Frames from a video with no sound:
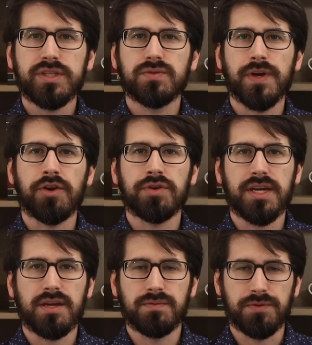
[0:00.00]
was
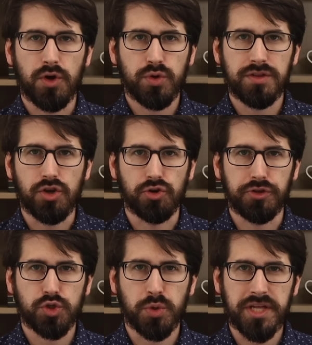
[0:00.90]
very in vogue in the
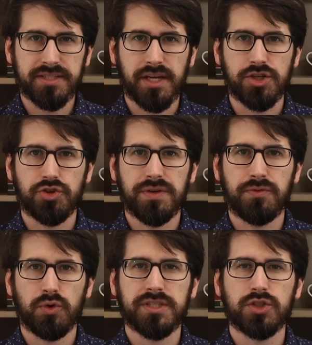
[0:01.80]
early 20th century
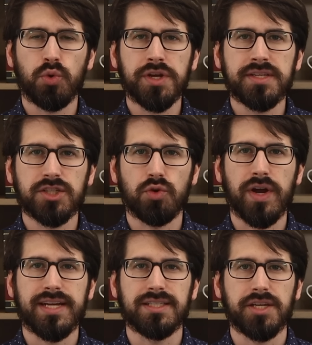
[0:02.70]
for historians to
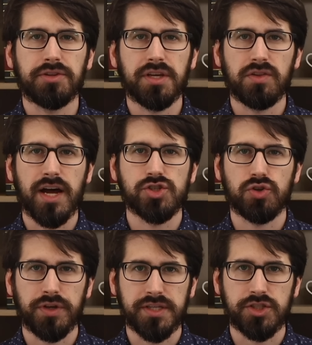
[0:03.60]
write
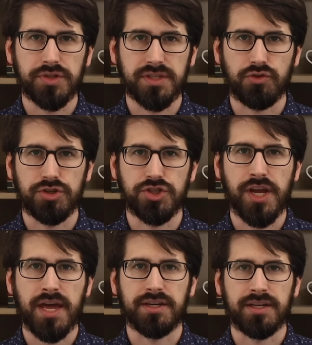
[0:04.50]
teleological histories of
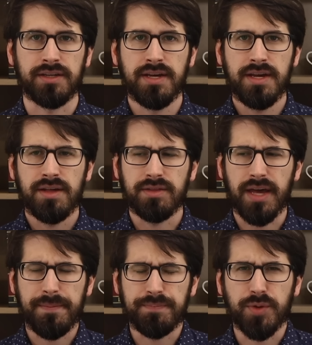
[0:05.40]
Christianity,
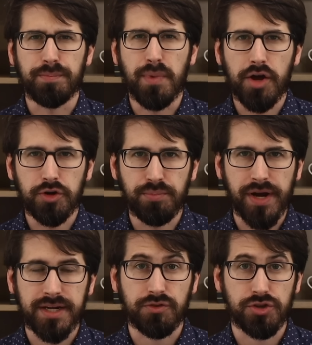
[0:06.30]
that the modern
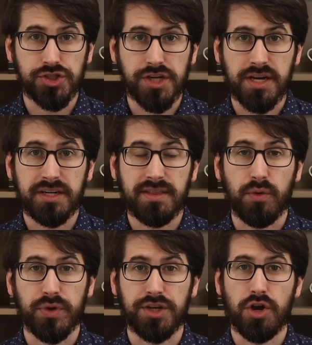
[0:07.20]
brand of Christianity
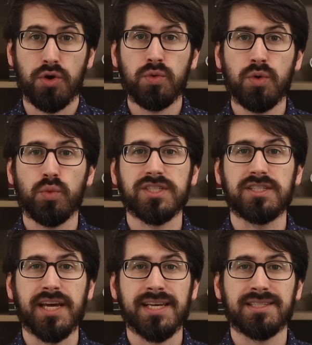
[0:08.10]
that we know was
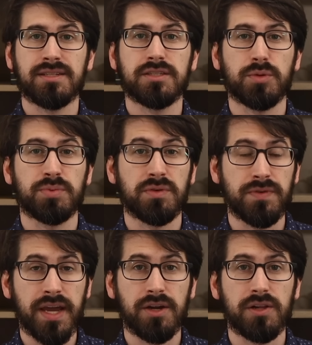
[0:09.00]
destined to
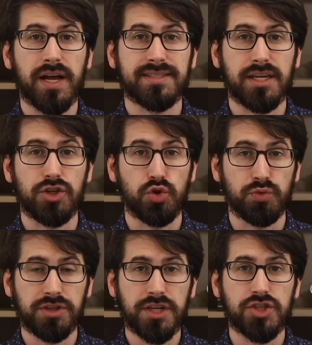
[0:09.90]
prevail as a new
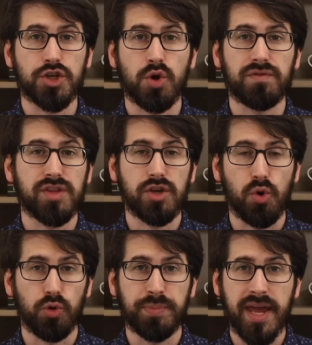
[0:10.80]
religion over the
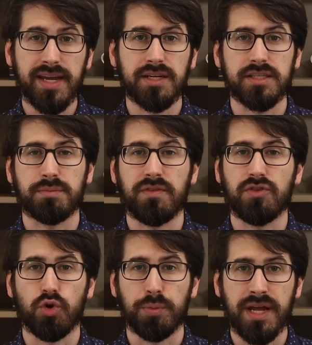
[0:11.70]
old paganism of
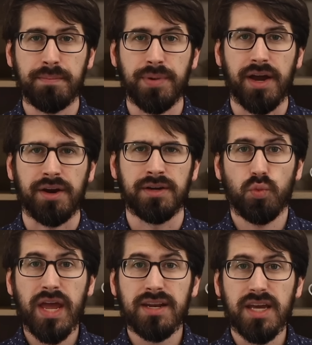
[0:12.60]
the Roman Empire.
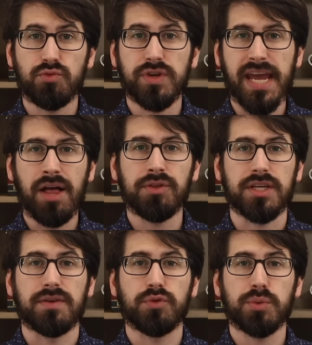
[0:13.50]
When in
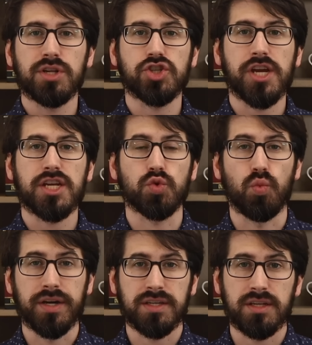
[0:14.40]
reality, if we were to change
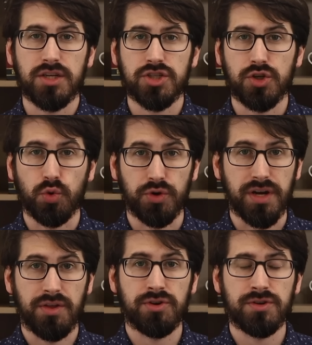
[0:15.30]
one condition or
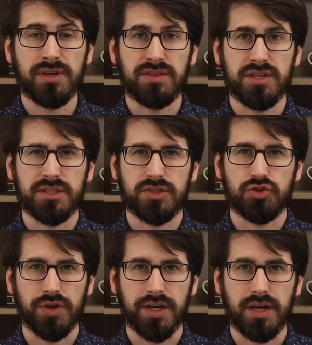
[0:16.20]
another in this
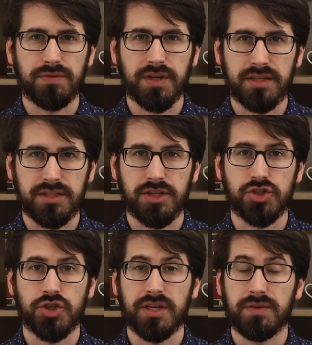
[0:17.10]
string of
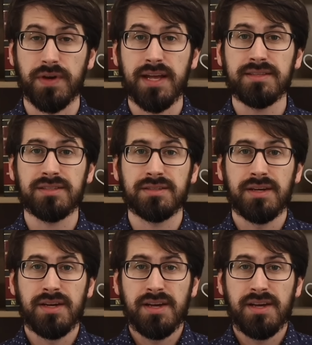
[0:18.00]
contingent events,